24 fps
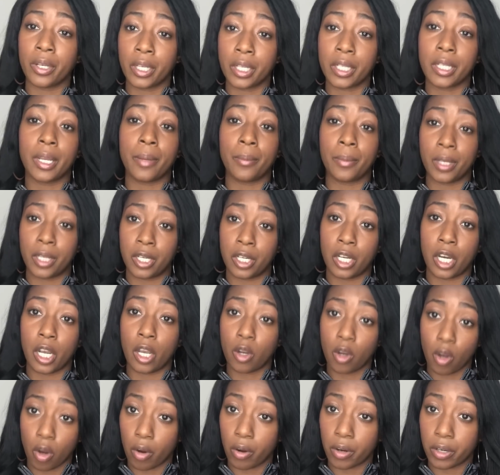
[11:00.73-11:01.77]
hunting, I'm handing
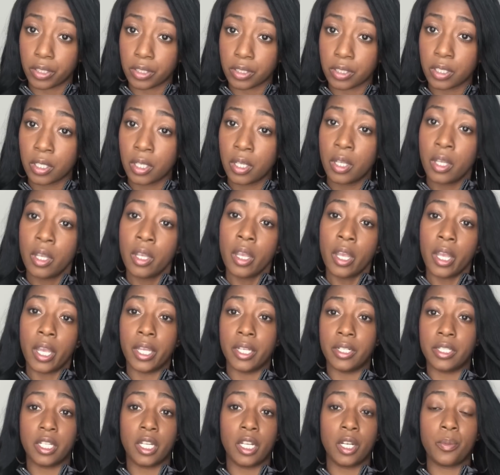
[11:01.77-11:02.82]
out cards
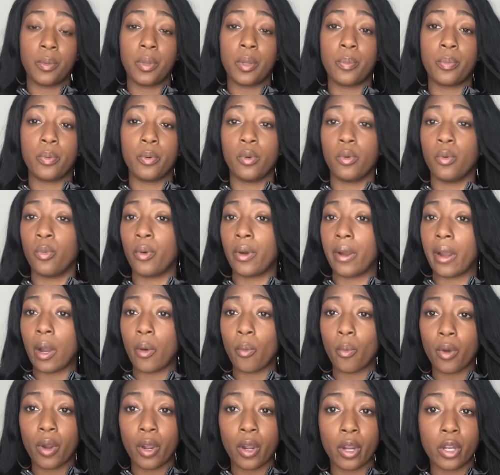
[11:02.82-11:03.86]
and telling people where I
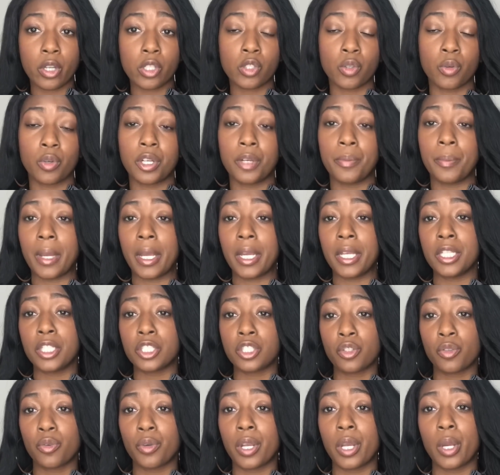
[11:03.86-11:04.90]
work, showing them my
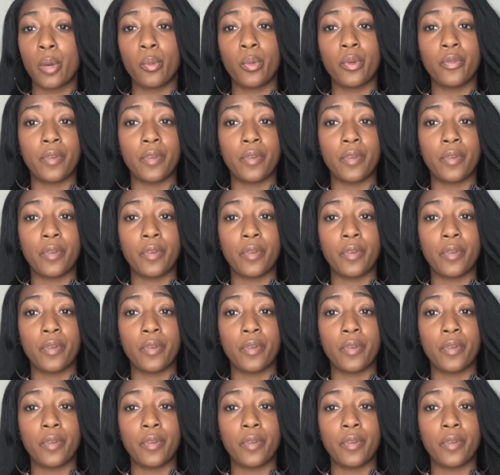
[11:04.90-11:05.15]
Instagram.